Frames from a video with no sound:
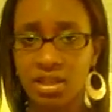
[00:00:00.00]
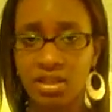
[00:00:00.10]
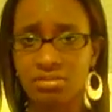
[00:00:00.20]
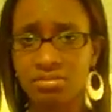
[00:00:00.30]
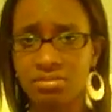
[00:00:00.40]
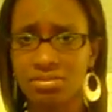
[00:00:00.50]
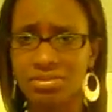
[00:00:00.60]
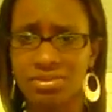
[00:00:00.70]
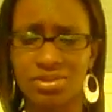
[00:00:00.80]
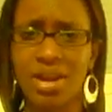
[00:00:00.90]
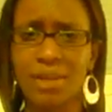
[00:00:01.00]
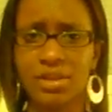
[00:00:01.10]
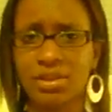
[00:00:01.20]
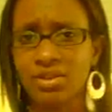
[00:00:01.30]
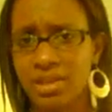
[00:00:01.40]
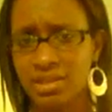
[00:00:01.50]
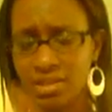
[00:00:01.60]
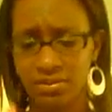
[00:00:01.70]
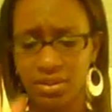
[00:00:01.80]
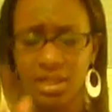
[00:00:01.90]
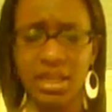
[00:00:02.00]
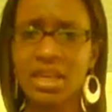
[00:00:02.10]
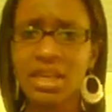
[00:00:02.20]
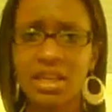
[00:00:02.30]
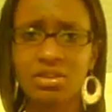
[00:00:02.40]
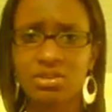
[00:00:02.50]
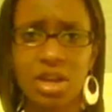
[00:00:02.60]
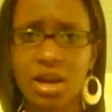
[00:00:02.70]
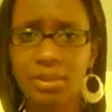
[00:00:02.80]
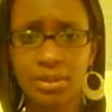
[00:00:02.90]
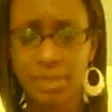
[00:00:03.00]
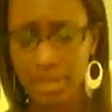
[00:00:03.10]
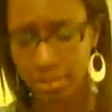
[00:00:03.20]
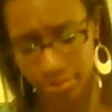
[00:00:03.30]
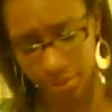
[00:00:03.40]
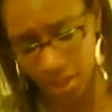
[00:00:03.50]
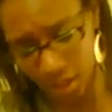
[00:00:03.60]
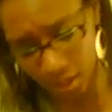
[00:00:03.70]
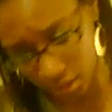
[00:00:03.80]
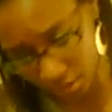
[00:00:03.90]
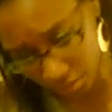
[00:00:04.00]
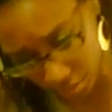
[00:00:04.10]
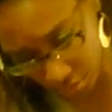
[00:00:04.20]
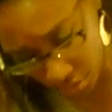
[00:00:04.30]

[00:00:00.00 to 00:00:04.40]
And Scrappy crazy. If he can't get no job, he better start looking,